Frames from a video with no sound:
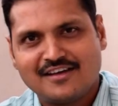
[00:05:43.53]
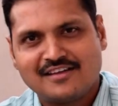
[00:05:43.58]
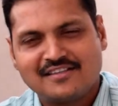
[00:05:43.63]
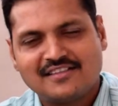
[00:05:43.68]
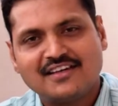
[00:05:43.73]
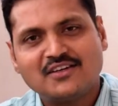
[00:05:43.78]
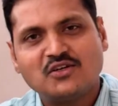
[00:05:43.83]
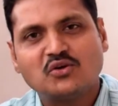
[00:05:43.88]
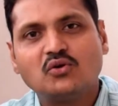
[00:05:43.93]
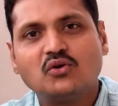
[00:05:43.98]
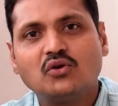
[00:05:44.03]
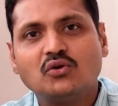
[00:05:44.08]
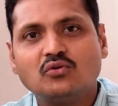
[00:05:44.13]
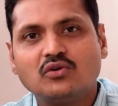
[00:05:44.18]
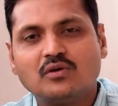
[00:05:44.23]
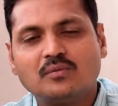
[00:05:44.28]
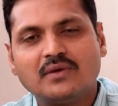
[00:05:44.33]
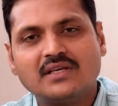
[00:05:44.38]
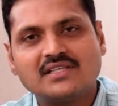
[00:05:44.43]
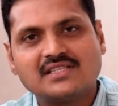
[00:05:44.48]
Then Guru
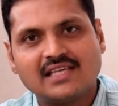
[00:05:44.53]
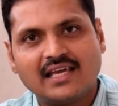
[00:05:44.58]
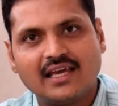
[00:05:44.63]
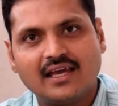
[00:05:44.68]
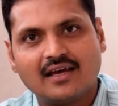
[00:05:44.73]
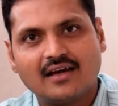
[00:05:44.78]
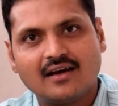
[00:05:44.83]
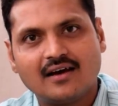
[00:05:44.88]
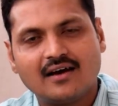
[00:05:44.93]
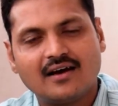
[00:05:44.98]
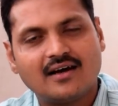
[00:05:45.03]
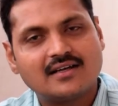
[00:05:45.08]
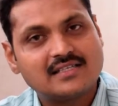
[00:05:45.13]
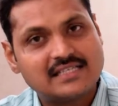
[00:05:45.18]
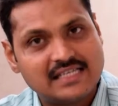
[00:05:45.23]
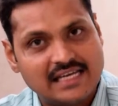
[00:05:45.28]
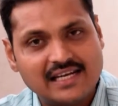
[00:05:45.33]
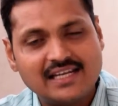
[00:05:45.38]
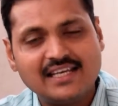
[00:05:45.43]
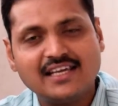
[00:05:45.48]
would be
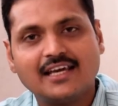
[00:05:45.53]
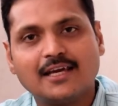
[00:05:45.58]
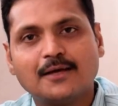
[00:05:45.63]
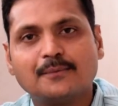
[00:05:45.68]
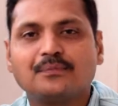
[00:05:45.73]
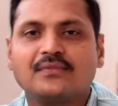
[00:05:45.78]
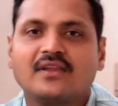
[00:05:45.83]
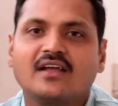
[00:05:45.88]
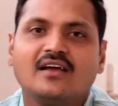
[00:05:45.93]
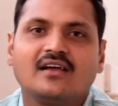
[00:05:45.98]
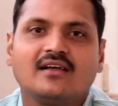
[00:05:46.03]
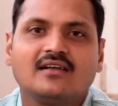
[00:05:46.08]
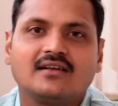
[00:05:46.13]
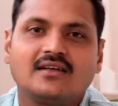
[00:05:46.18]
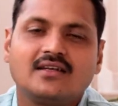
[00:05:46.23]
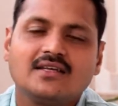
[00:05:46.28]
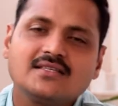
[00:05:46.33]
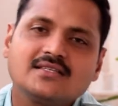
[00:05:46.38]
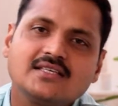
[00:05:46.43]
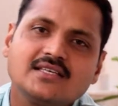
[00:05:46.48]
telling him,
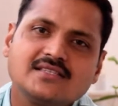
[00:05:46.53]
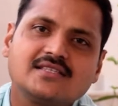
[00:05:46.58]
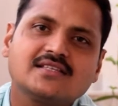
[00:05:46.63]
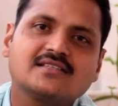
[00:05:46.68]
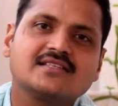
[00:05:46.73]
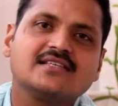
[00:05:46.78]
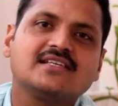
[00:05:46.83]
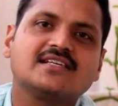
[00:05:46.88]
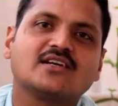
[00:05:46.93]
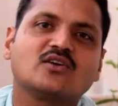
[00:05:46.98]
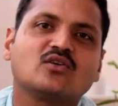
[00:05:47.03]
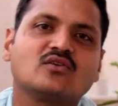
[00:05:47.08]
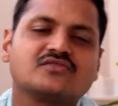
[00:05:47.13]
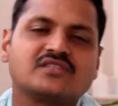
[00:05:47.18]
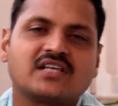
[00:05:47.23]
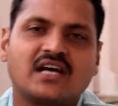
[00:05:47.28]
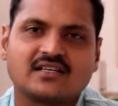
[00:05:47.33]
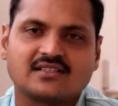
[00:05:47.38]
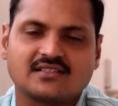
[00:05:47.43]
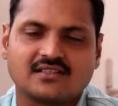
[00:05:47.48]
this is the secret of
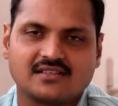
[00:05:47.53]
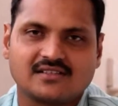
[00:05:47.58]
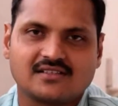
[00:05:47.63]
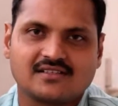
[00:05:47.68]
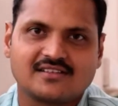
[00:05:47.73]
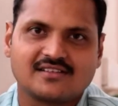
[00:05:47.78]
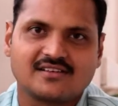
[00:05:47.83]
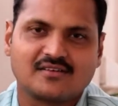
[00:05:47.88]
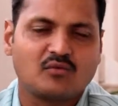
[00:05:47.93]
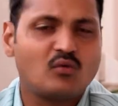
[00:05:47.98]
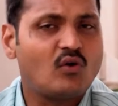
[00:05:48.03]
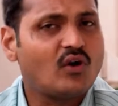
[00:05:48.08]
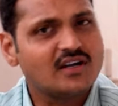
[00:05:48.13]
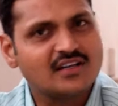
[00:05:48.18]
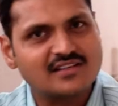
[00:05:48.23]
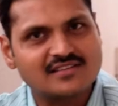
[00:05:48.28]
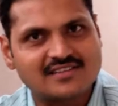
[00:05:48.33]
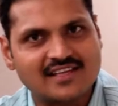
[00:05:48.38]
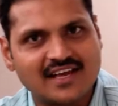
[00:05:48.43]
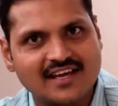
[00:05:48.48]
success. What
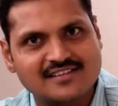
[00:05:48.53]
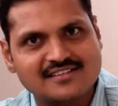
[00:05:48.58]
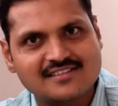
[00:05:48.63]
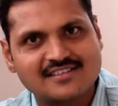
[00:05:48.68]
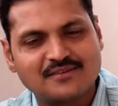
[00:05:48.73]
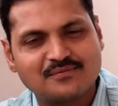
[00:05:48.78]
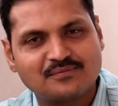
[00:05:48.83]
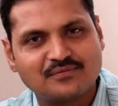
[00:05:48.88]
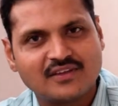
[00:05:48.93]
is that?